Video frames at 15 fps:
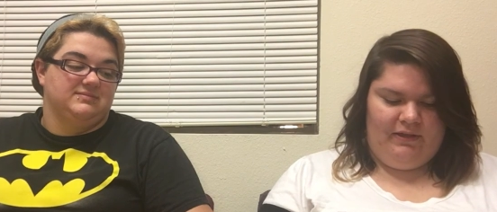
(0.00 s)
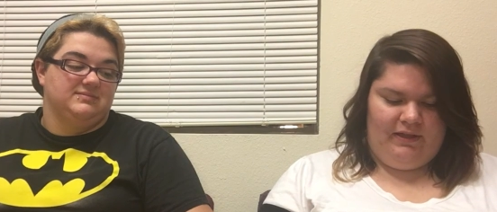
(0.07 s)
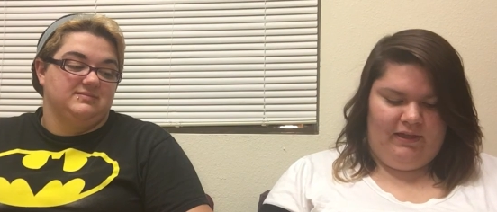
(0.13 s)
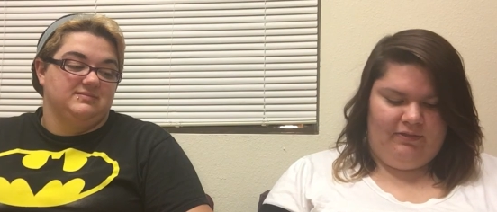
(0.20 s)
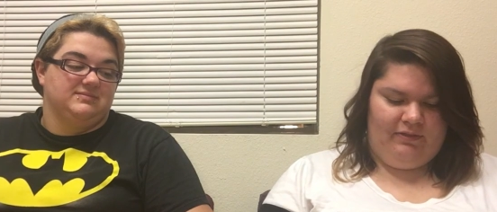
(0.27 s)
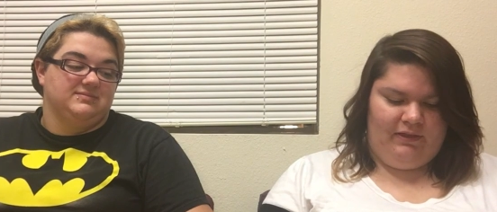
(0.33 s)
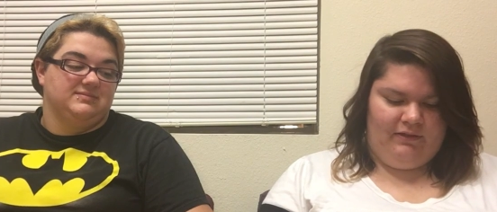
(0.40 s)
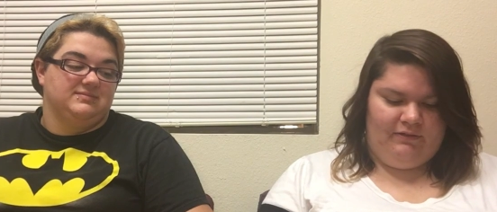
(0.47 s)

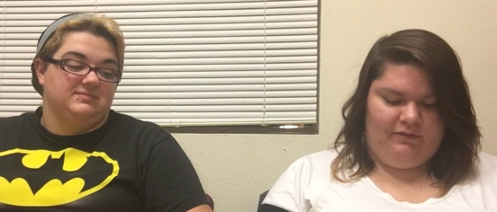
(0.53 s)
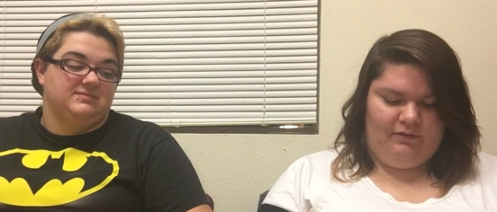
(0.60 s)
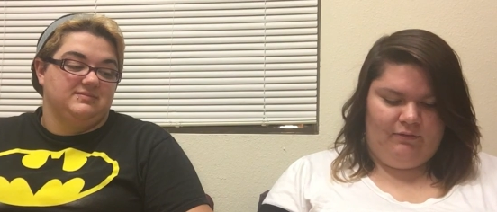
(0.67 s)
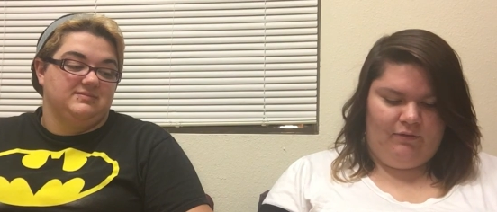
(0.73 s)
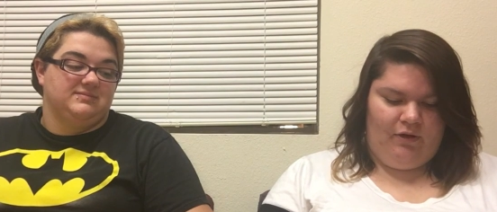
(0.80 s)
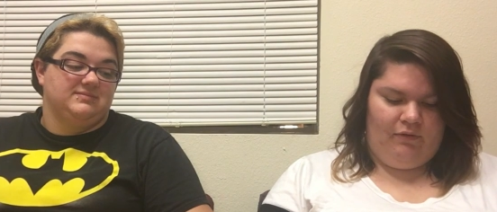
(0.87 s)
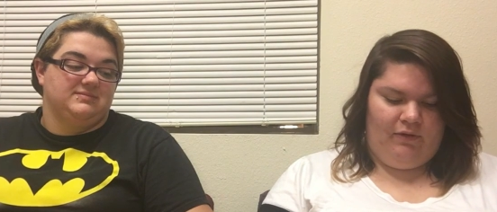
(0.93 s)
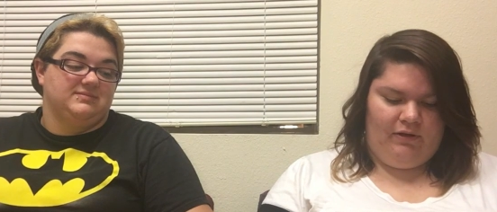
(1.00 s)
Speaker 1: Get this: the
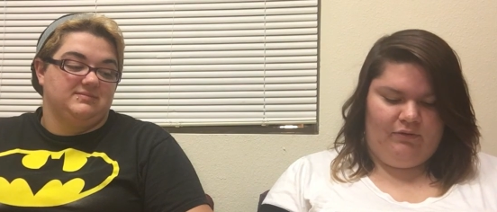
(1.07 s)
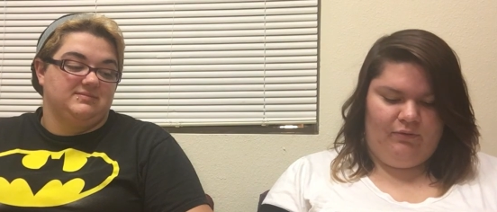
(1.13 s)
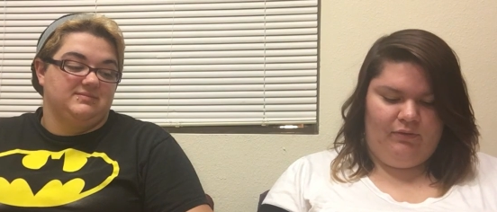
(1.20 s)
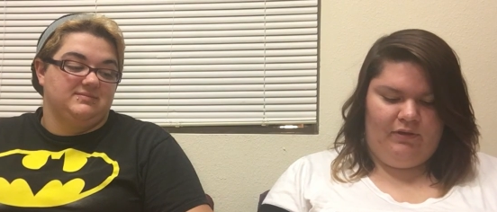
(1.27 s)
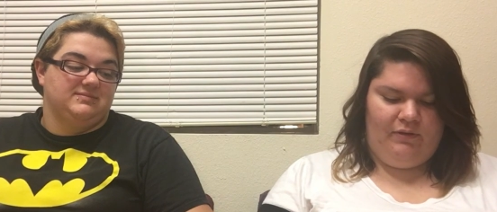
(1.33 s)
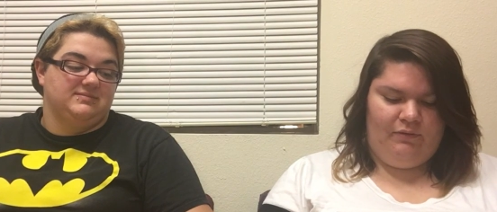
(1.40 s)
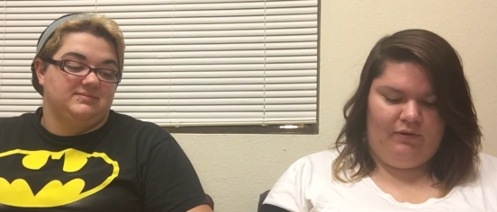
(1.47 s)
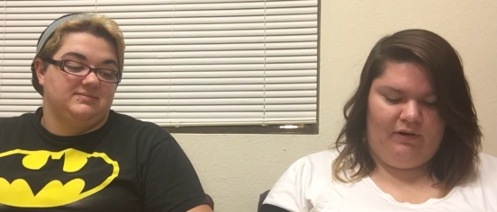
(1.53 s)
Rugrats
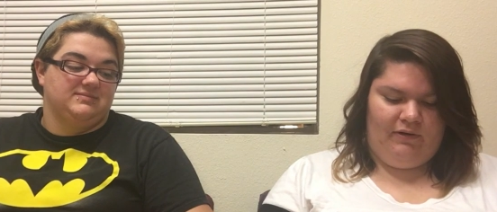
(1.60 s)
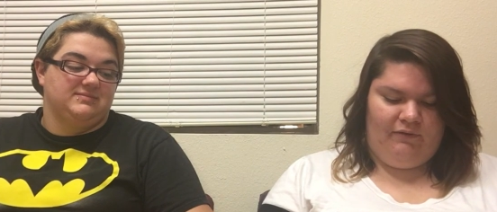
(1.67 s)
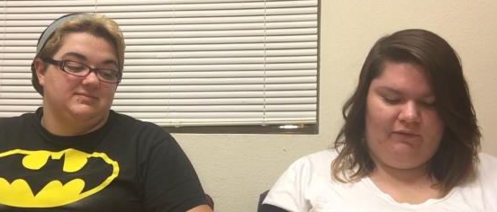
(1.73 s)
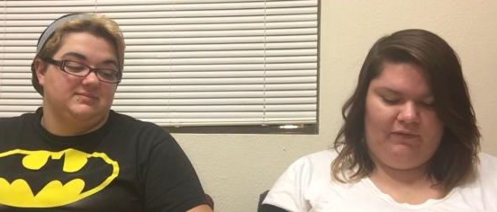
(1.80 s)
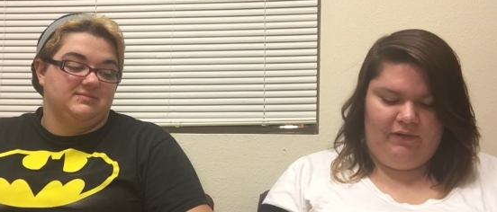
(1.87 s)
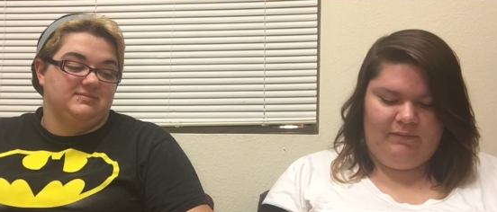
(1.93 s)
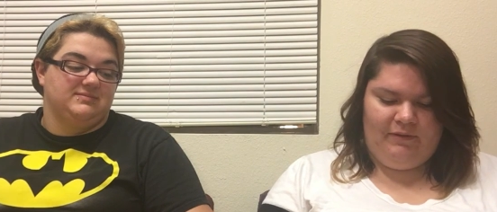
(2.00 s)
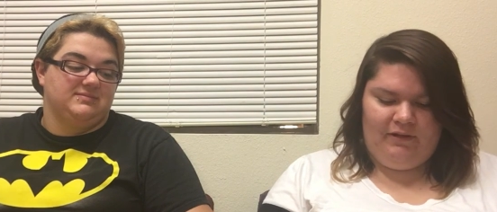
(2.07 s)
really were a
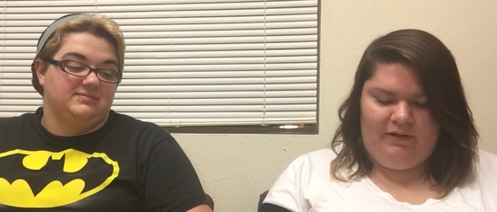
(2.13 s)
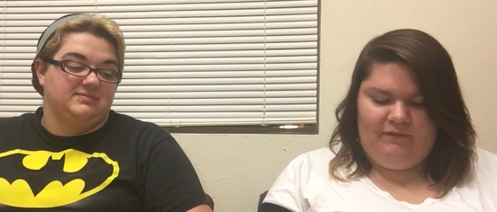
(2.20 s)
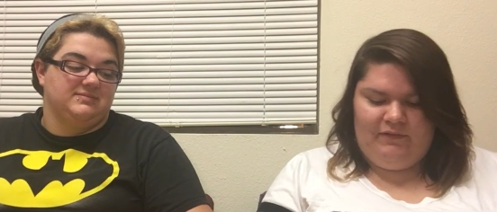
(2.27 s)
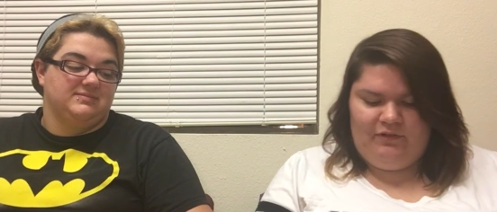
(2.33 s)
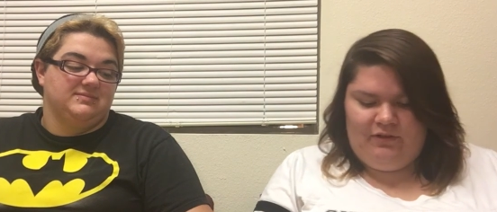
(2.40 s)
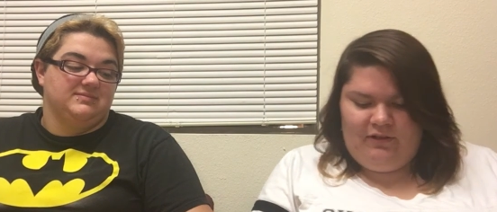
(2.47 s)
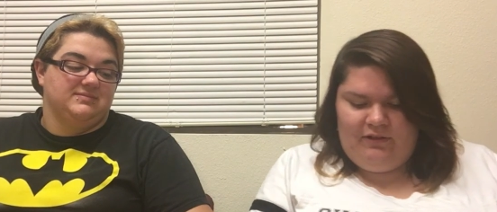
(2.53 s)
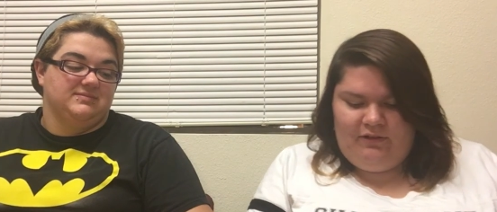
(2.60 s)
figment of
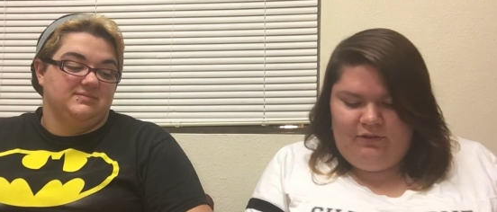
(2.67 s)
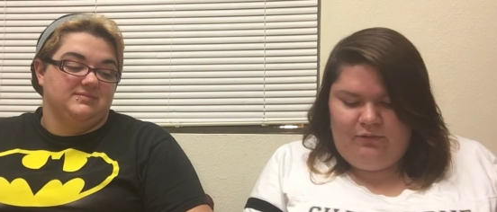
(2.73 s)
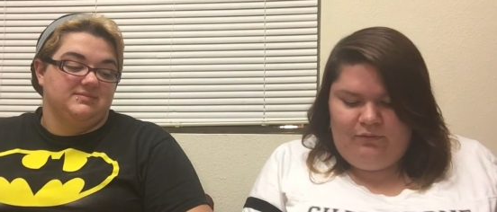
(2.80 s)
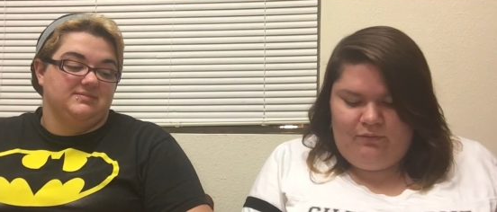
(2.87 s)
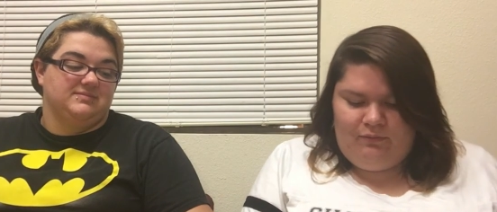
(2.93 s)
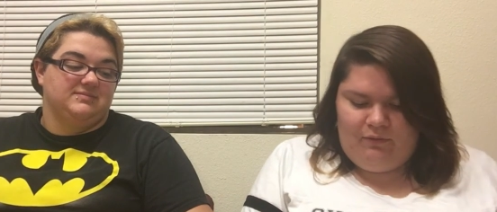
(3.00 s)
Angelica's.